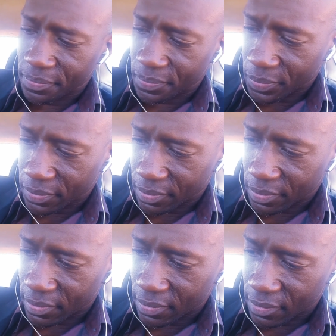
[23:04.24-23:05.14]

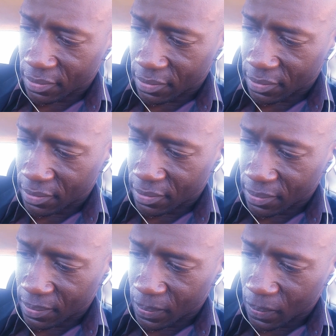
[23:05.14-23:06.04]

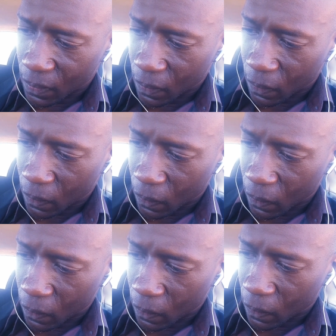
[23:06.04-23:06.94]

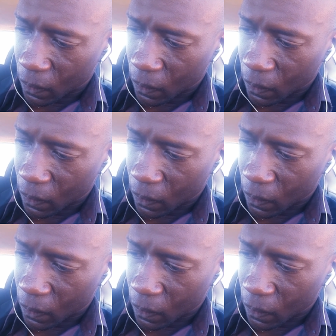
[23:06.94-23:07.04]
(silence)